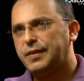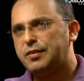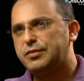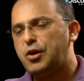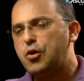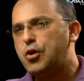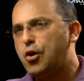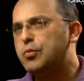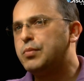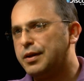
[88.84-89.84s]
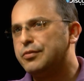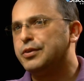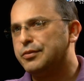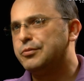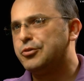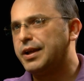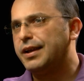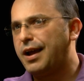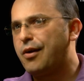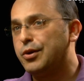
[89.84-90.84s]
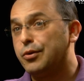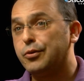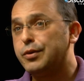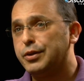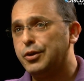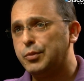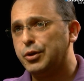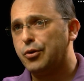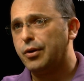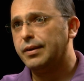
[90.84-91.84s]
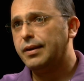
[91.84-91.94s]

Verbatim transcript: There's no known benefit from drinking cow urine or even human urine.